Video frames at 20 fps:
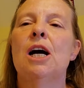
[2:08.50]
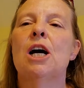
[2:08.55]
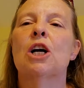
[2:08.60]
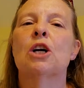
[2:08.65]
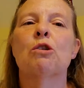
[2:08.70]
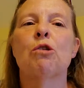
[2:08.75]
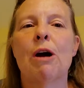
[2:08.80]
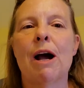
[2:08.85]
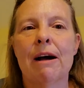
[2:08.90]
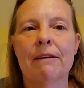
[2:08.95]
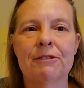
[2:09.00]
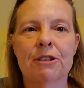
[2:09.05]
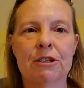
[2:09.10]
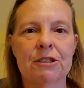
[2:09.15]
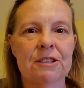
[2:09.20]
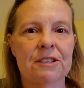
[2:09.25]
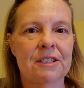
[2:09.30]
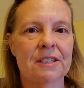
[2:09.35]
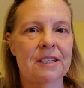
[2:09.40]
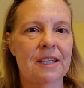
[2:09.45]

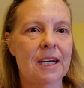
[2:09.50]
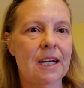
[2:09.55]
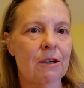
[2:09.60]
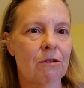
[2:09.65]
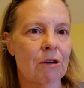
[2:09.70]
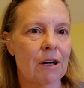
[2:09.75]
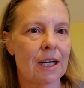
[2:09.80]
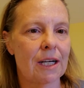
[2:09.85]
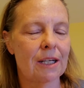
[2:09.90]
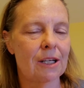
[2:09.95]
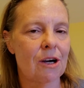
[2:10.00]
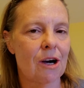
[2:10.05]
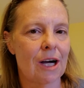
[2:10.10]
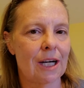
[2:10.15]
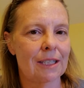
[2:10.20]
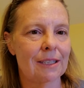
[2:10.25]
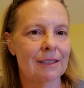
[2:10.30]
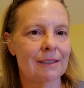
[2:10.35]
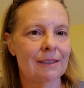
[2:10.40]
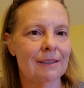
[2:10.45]
Crafter's Secret
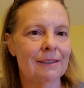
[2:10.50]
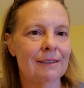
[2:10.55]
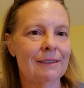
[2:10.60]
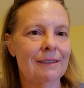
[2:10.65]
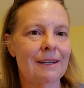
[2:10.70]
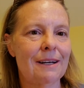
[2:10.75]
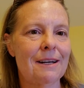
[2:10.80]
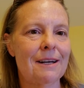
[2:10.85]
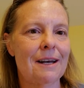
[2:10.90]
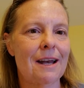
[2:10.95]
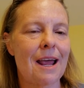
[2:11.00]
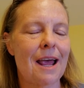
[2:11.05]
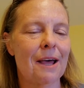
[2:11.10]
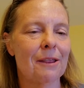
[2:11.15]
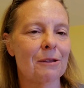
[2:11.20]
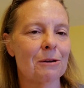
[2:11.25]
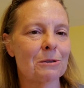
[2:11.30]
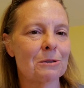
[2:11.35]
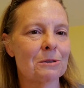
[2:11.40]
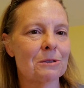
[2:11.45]
cotton.
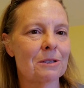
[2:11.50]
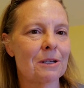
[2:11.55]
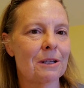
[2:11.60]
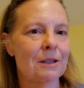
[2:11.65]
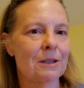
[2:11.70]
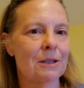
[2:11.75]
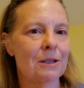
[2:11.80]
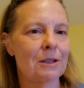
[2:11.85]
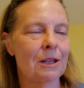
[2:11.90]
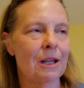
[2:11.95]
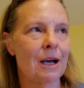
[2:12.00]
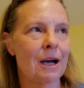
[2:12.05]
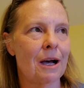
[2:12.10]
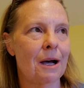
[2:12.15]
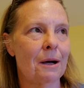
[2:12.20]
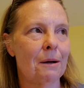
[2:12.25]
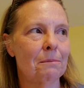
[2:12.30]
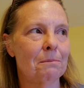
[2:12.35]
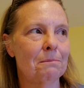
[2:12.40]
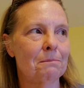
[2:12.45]
And those
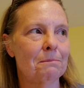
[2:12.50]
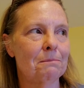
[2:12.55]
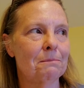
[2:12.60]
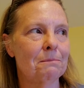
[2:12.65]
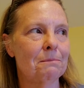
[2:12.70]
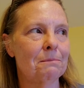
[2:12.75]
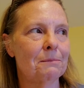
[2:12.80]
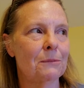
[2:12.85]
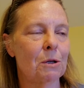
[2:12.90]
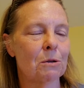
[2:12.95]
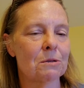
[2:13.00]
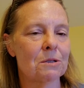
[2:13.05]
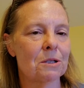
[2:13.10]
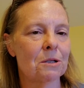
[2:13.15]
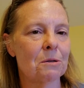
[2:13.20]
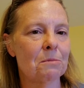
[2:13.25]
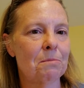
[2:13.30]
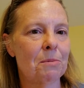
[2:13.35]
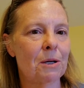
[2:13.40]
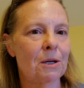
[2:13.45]
um, those
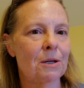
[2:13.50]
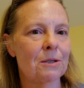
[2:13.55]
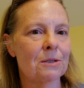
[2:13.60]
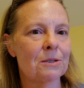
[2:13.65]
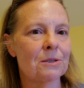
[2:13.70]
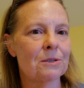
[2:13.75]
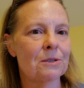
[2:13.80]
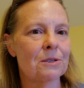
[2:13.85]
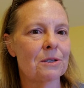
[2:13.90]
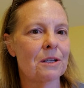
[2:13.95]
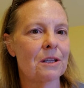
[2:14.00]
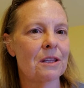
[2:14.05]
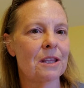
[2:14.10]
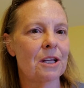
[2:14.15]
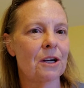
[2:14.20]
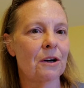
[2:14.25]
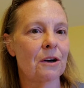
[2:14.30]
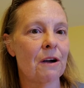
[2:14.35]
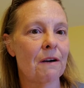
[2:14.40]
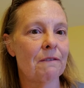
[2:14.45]
little balls,
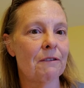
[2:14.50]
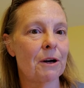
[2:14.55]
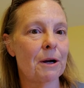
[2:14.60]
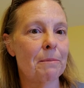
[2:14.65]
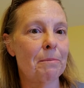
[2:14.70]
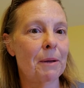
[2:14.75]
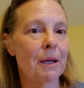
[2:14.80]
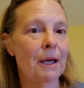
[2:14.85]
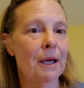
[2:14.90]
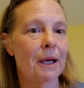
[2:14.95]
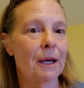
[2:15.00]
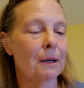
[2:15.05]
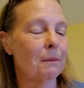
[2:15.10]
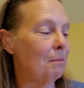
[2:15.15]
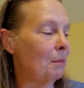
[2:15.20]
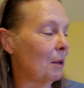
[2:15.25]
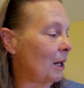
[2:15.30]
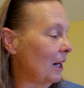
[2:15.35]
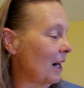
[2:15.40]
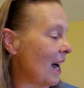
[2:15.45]
they're not very big,
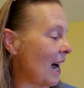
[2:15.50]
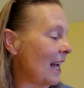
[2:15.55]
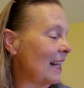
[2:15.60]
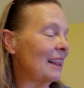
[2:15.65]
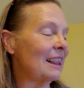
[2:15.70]
but I